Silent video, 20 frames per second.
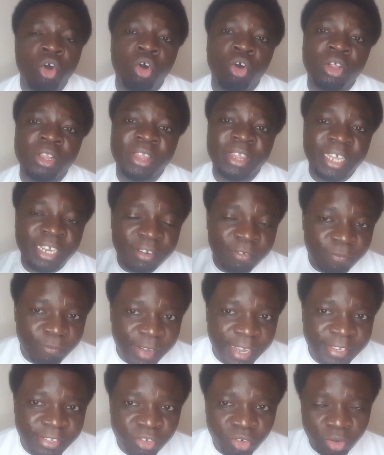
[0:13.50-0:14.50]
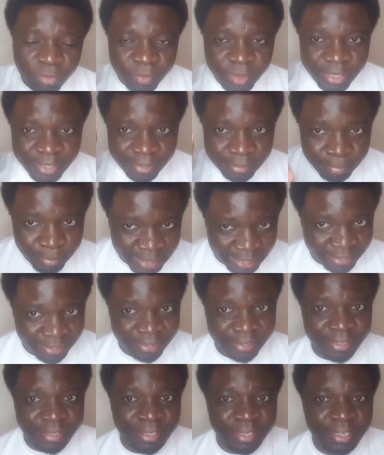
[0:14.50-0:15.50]
on 31st of this
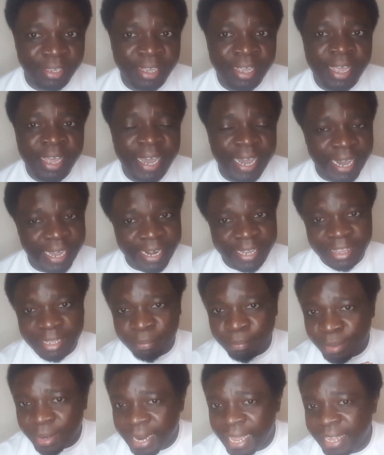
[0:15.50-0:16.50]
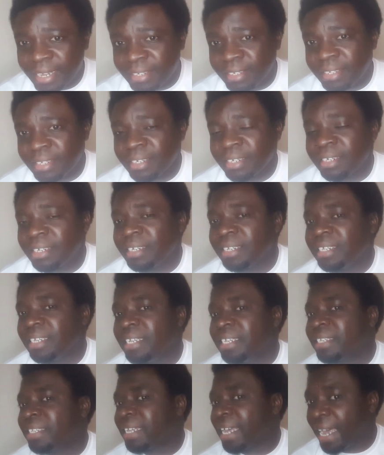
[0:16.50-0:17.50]
month, and the plans
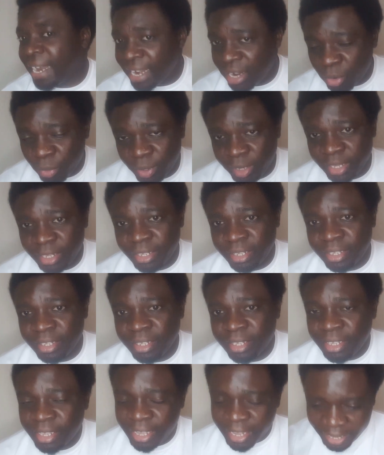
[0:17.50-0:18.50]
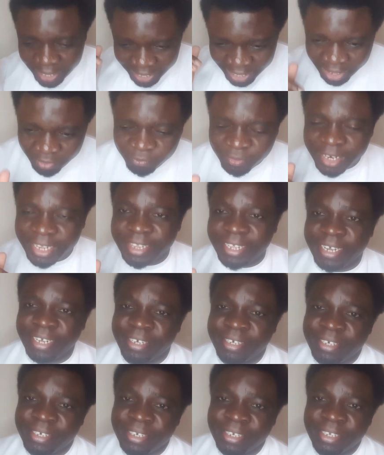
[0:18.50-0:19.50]
is underway. After
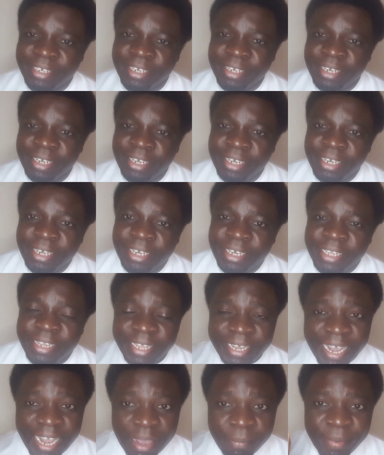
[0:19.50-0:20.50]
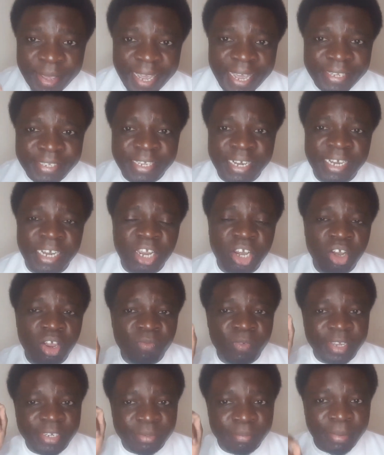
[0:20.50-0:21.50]
that, the Kakamega Senator
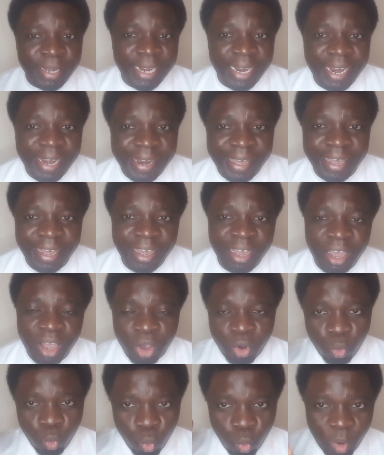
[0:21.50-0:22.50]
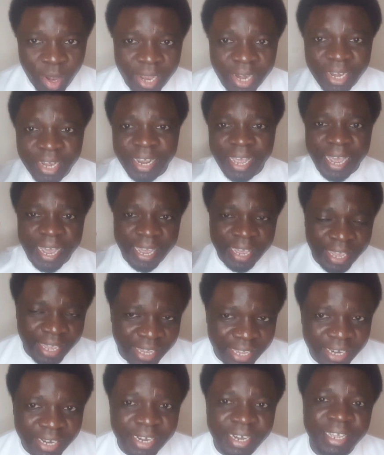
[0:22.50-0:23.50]
Malala went
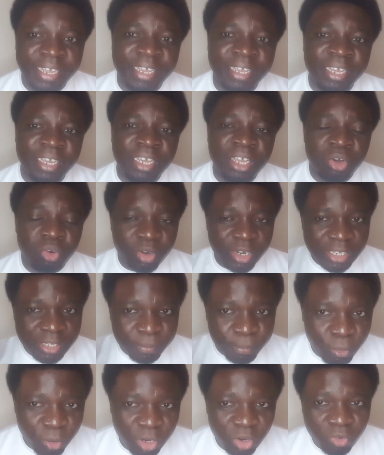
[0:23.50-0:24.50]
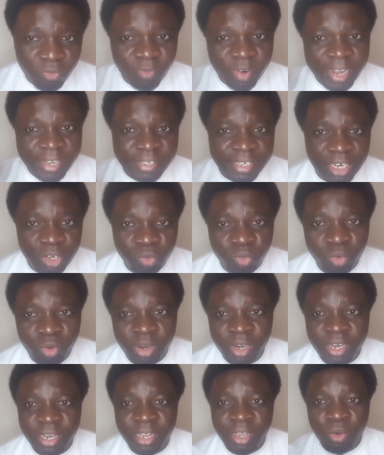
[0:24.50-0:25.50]
ahead to respond to Francis
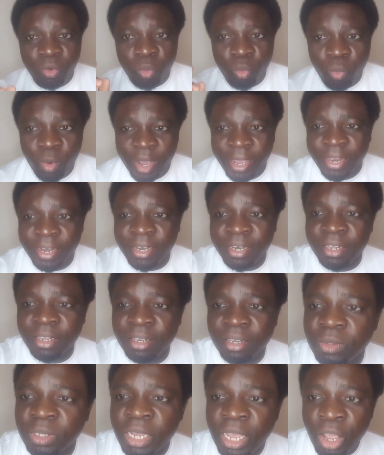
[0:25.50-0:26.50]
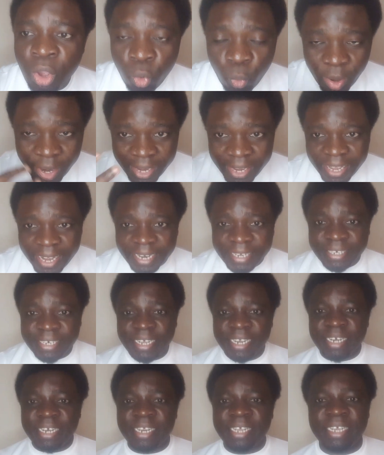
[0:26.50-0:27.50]
Atwoli while
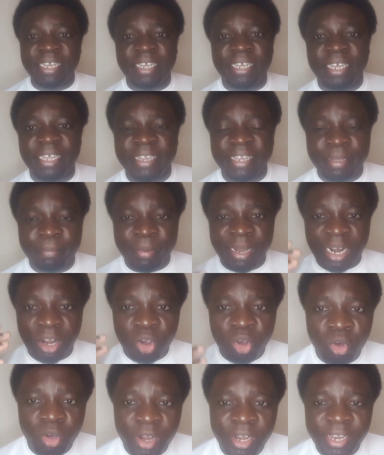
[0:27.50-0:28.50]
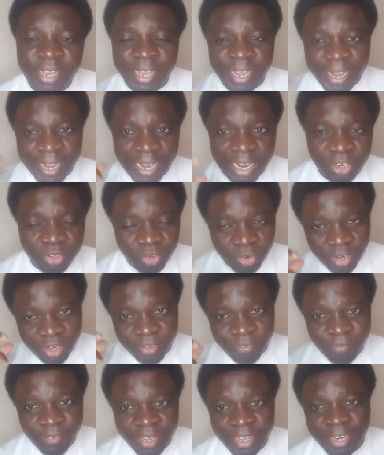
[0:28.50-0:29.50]
attending the Maragoli cultural
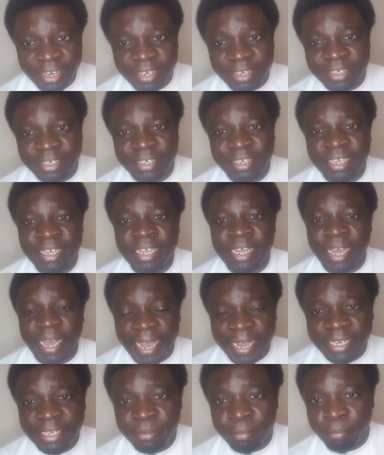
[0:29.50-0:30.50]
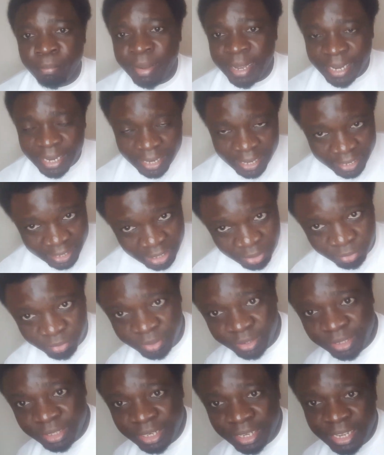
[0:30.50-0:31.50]
event at Mbale
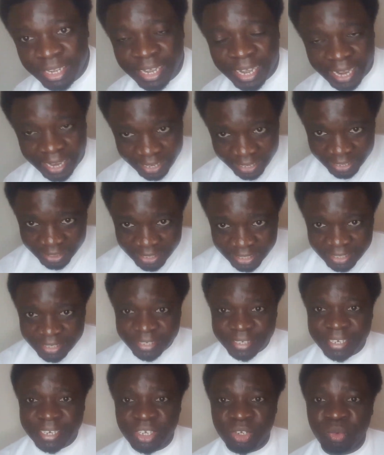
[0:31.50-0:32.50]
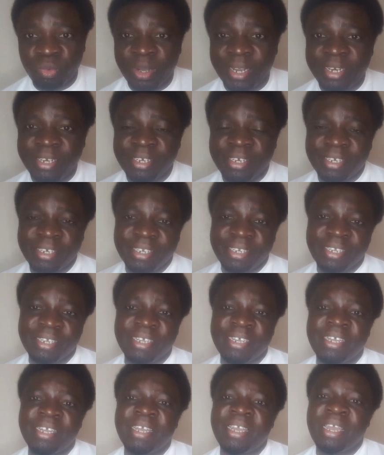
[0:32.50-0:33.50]
grounds. And this is what
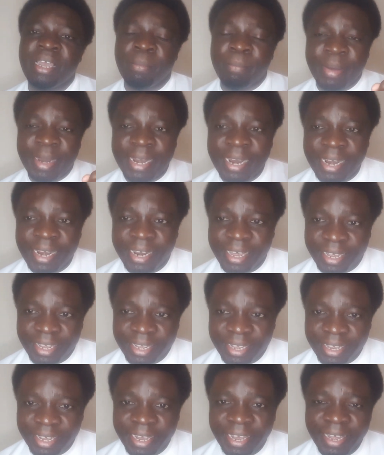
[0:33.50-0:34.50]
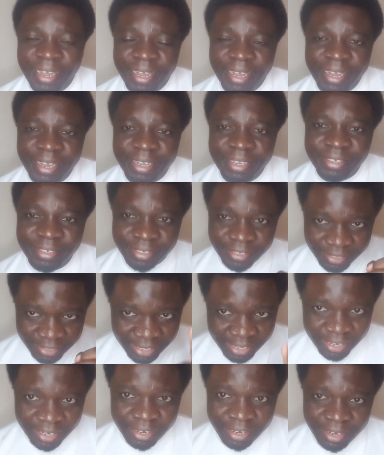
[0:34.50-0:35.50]
Malala
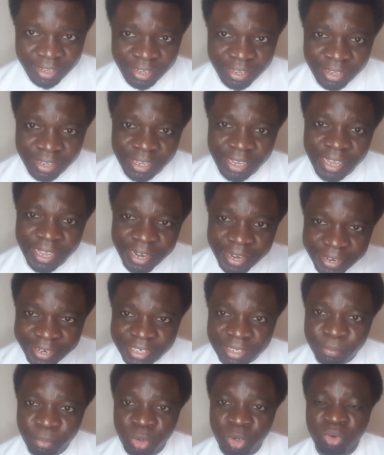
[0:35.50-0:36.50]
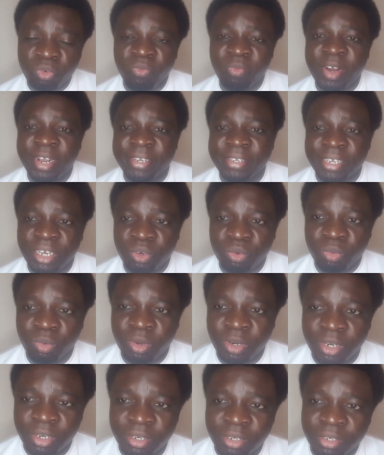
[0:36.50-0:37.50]
said in response to Francis
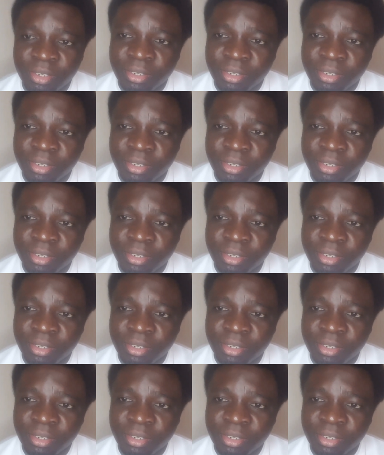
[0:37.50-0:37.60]
Atwoli.